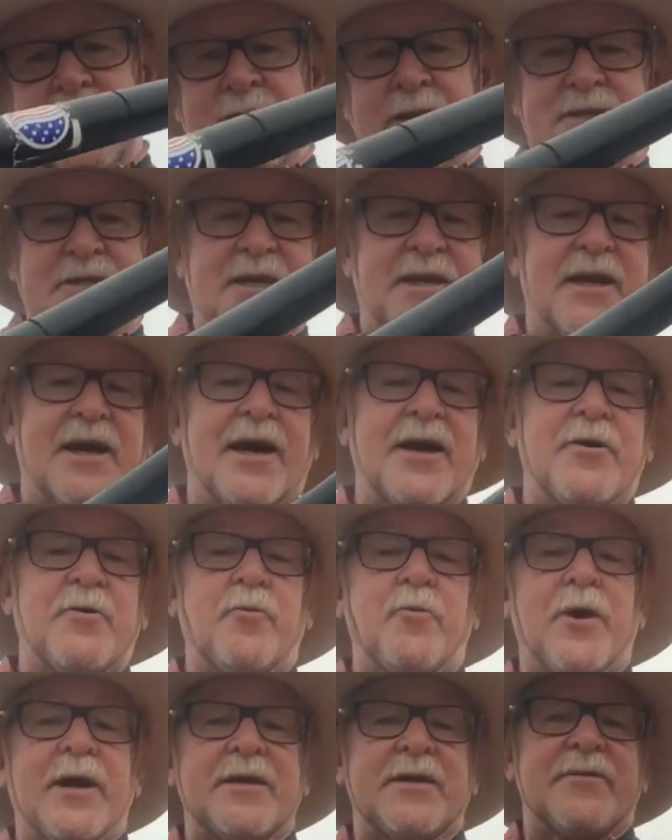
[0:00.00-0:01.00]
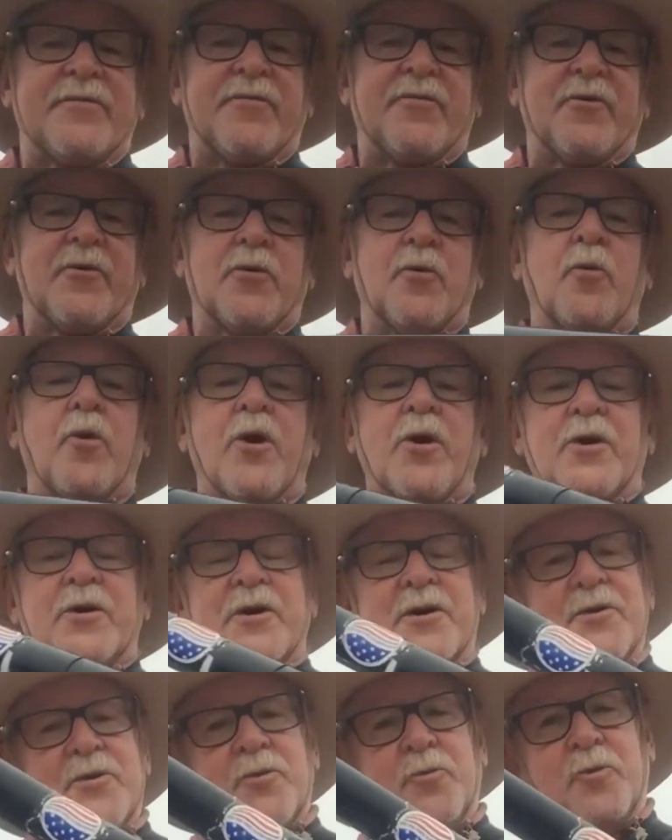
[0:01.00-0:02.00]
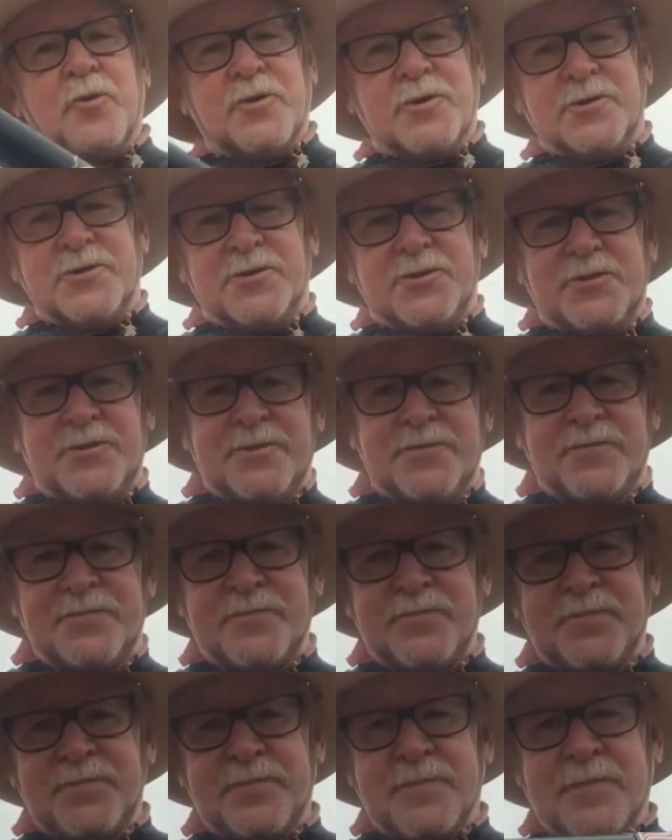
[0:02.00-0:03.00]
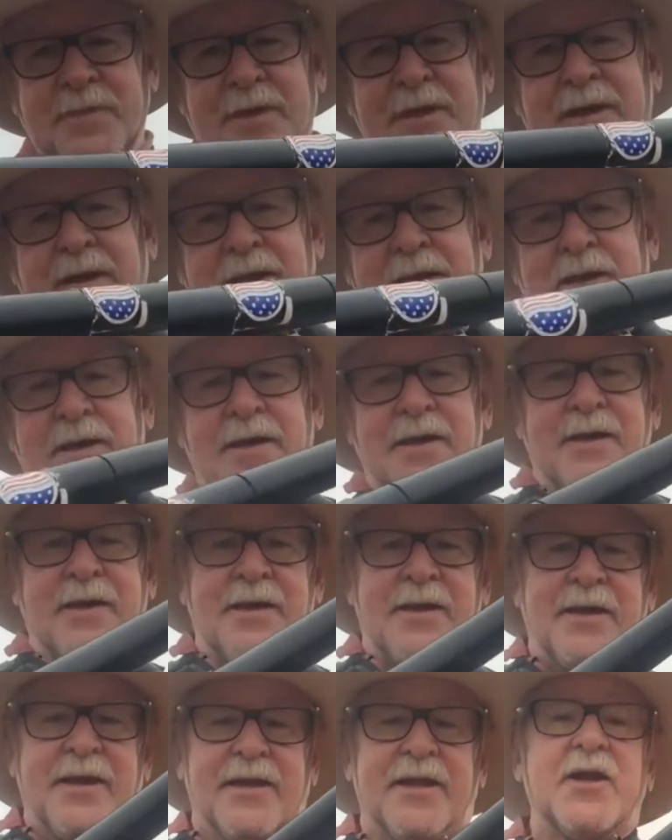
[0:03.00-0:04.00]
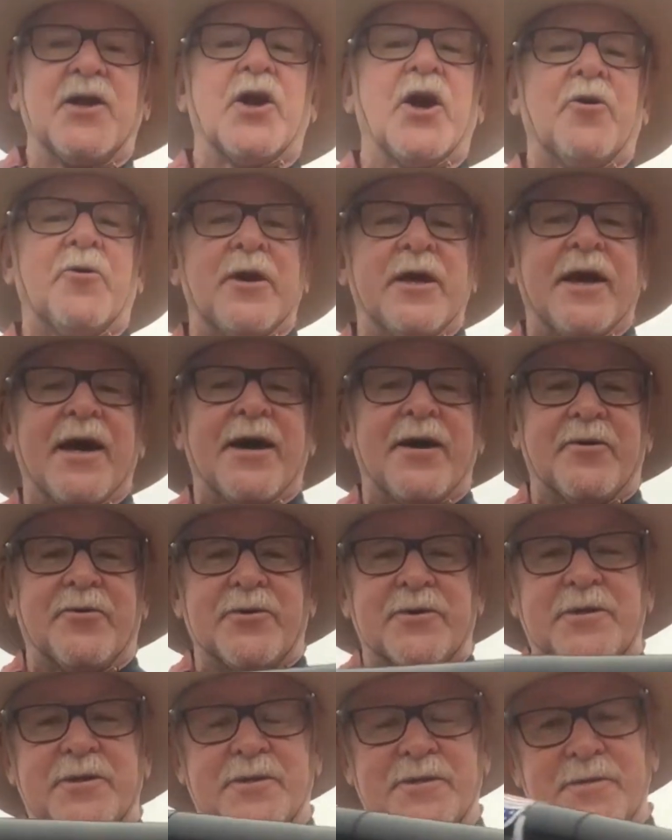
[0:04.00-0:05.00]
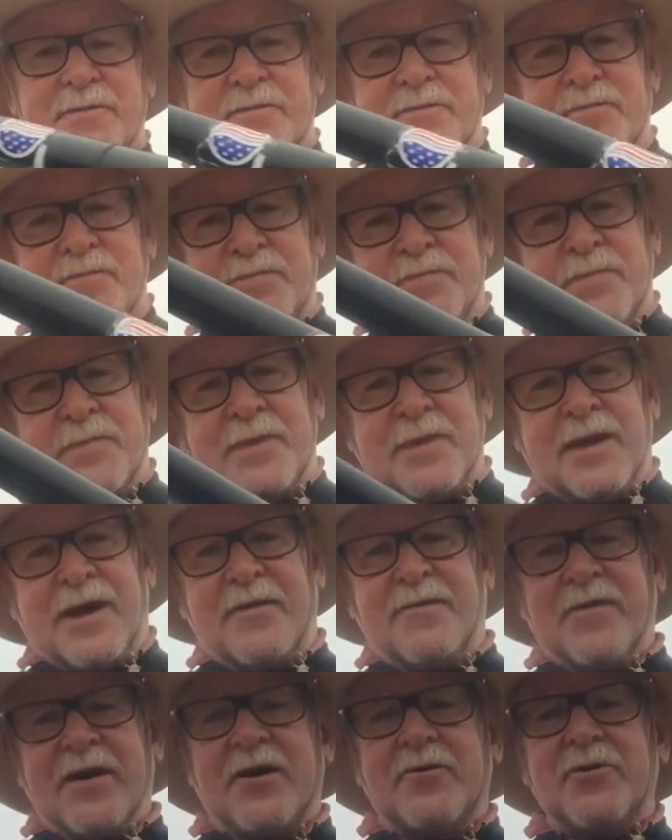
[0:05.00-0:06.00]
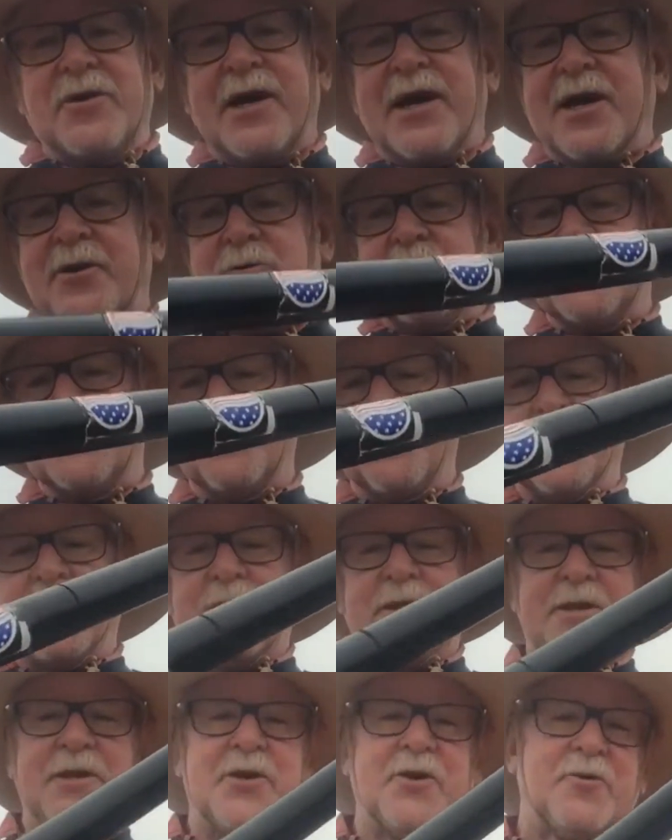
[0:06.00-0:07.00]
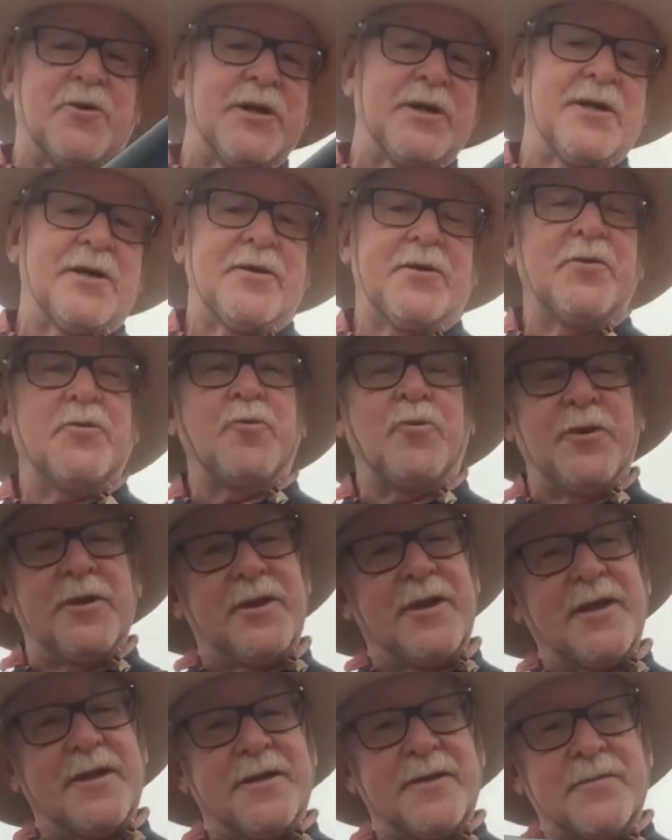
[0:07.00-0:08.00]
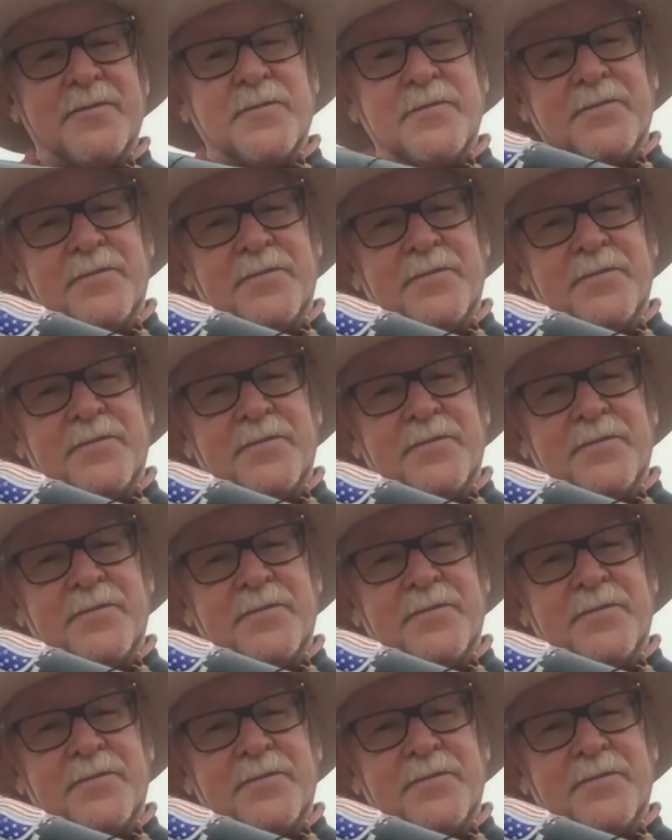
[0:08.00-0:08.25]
He said, "I went for a walk in the woods, and in going out, I found I was really going within."